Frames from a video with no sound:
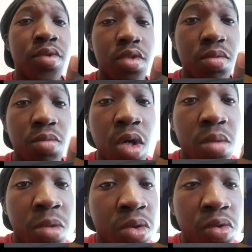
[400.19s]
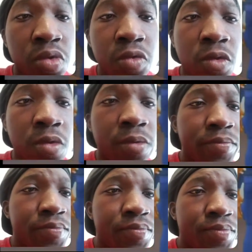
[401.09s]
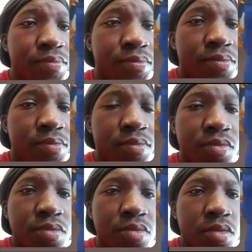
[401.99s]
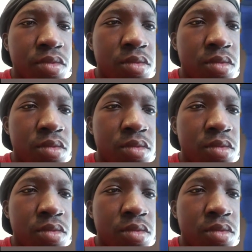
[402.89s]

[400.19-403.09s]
and I explained everything to them. They